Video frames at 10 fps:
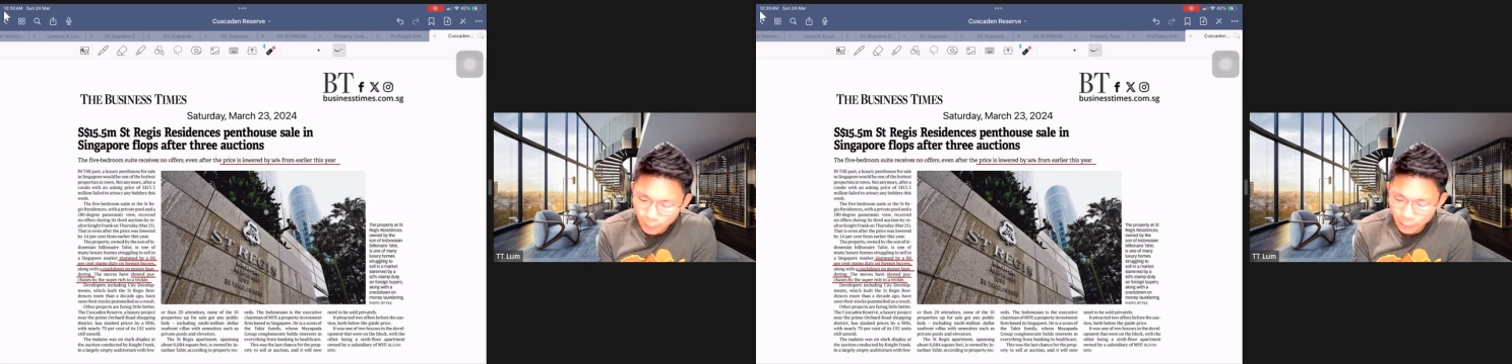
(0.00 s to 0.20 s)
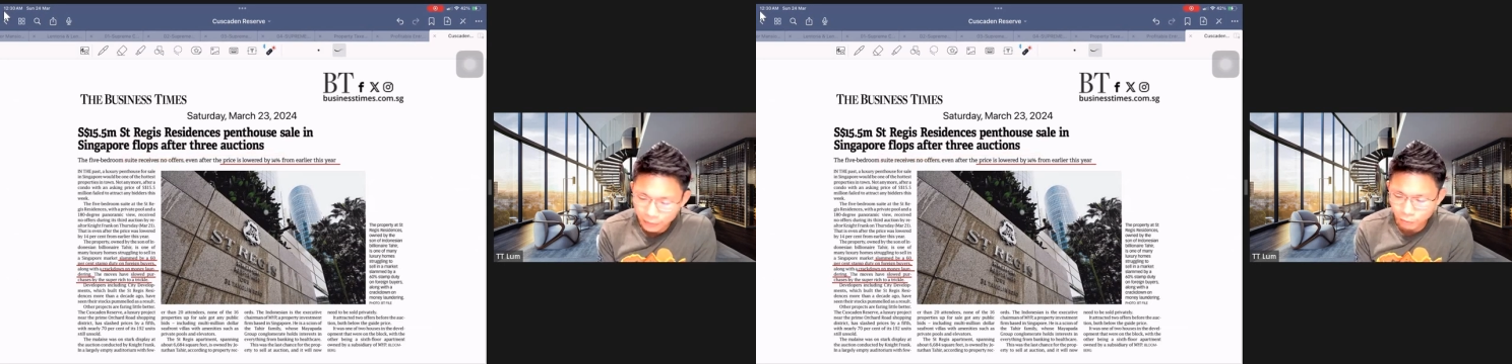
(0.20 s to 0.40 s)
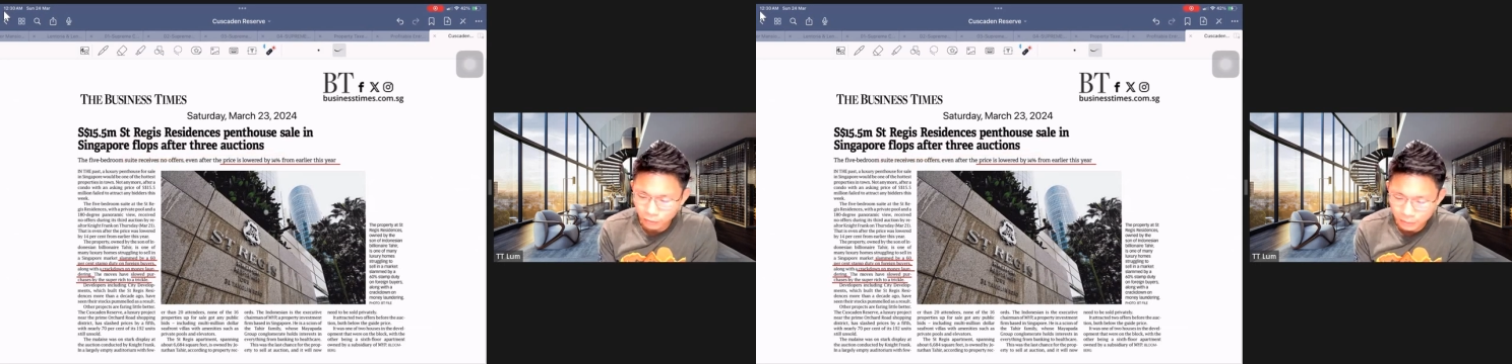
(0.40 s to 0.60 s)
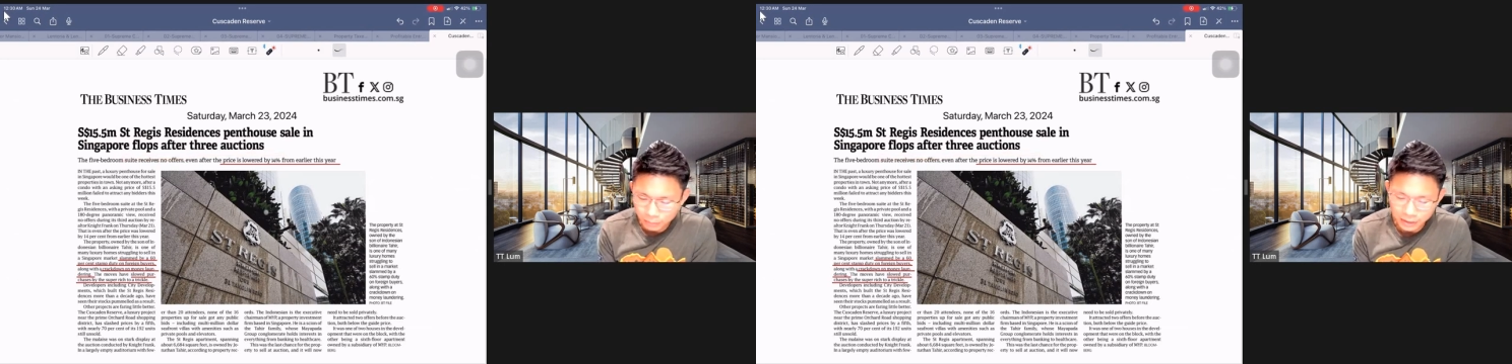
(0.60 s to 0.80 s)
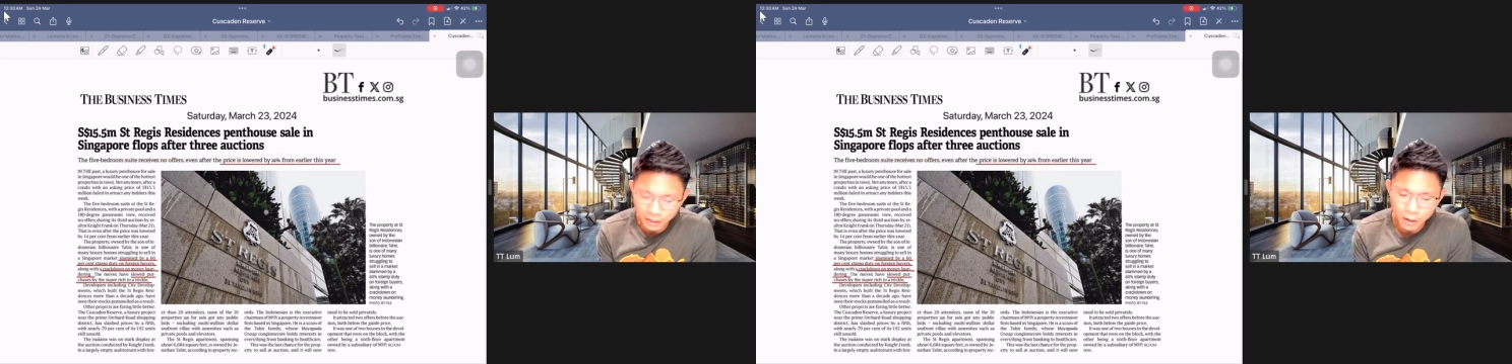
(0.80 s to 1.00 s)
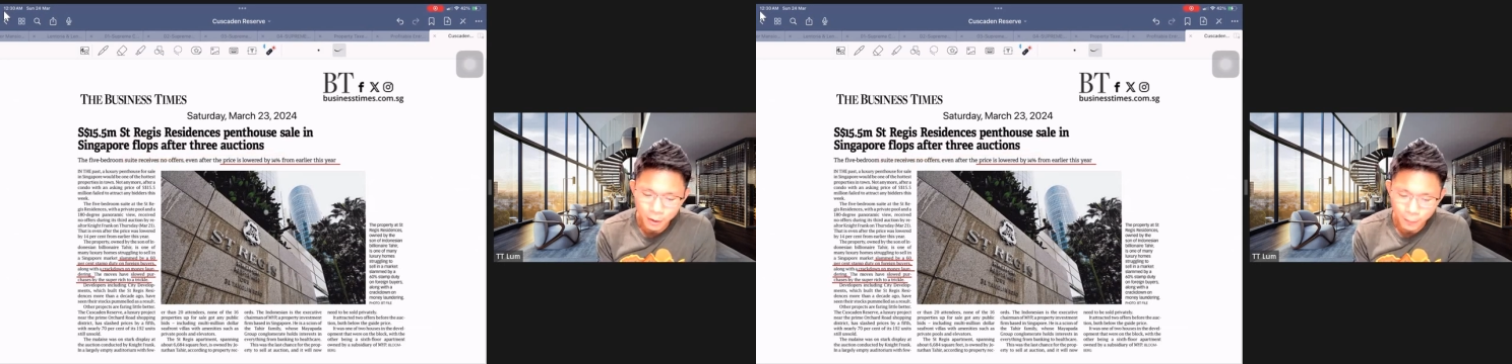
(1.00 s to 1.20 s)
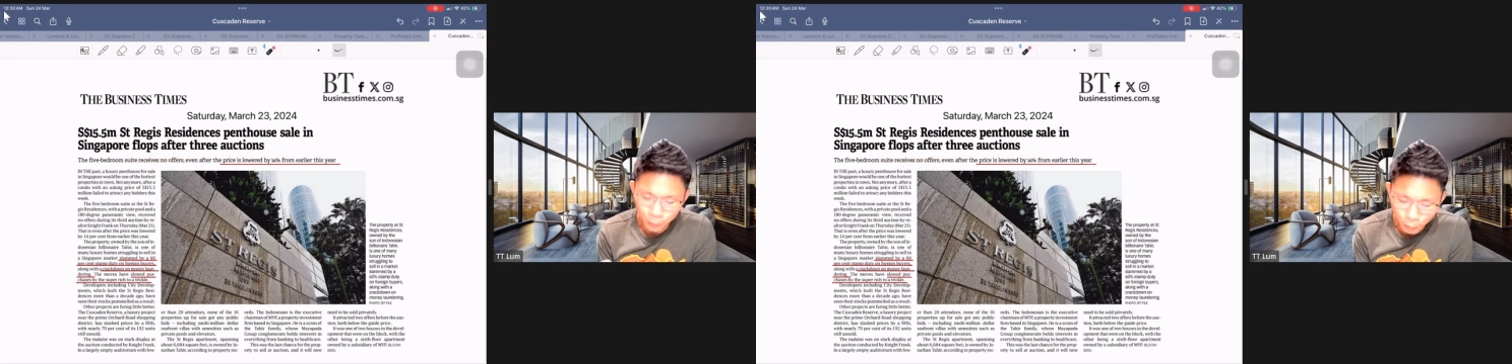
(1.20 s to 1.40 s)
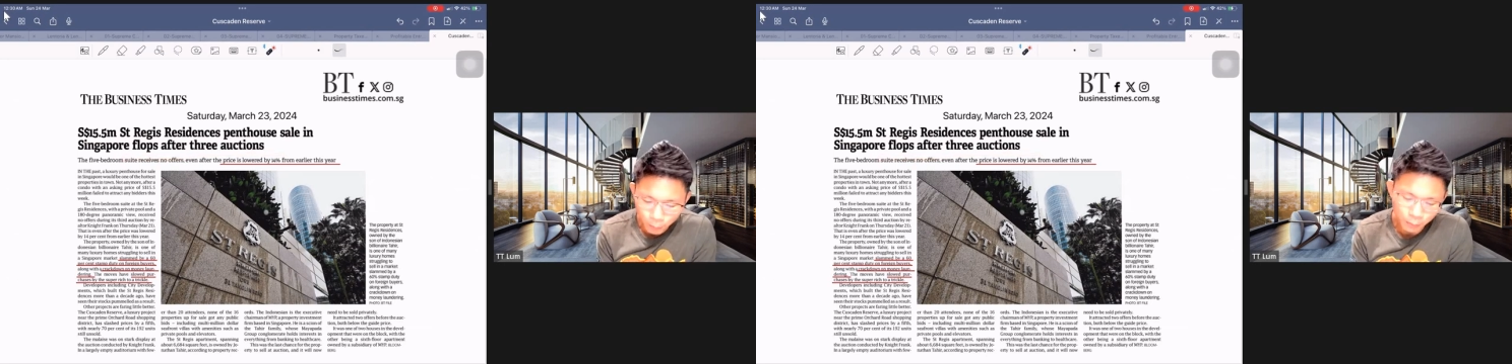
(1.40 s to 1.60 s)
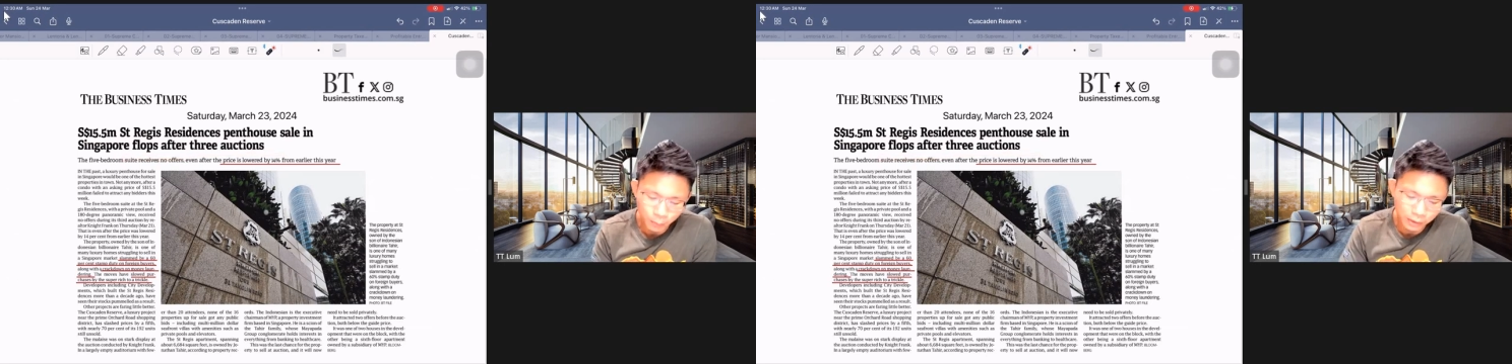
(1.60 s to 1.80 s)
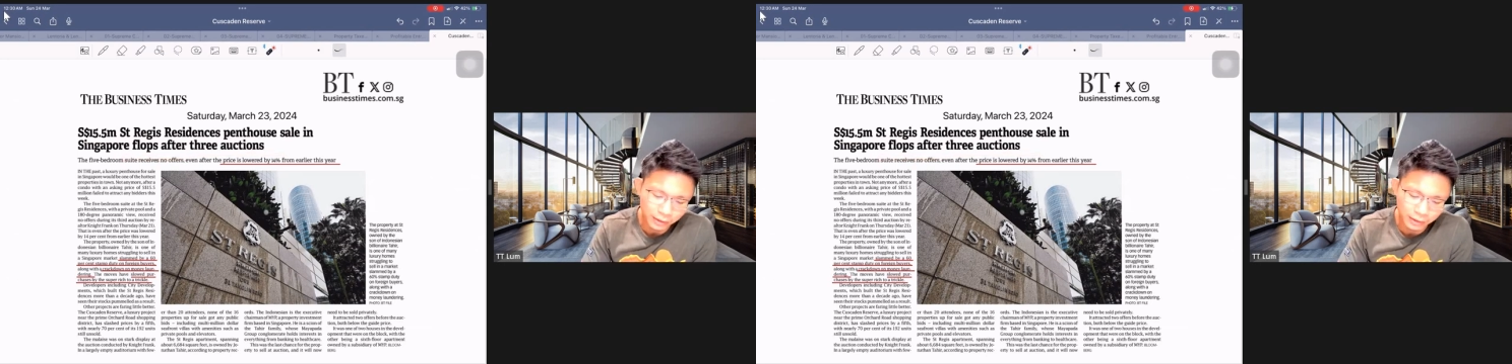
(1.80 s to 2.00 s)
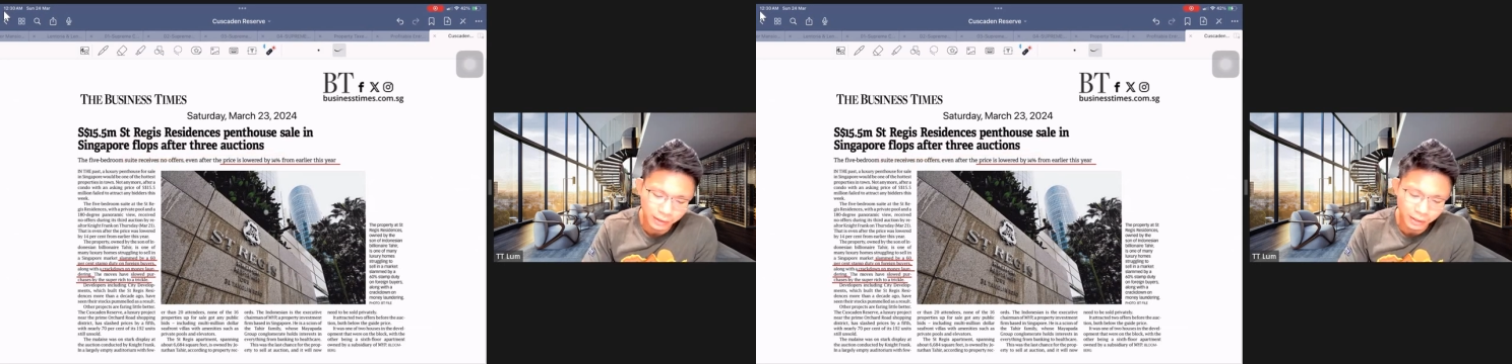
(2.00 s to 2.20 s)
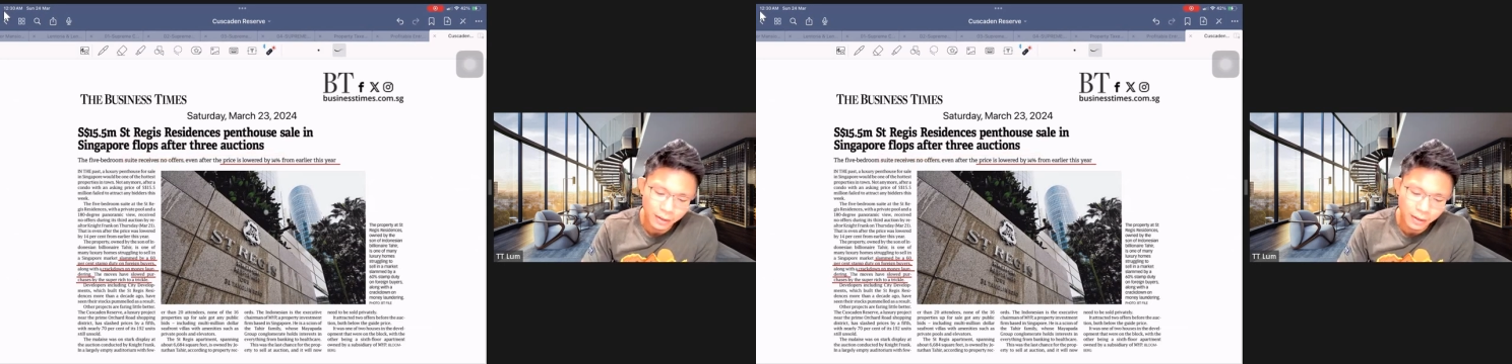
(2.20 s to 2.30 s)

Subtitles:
14%. Nobody wanted to take.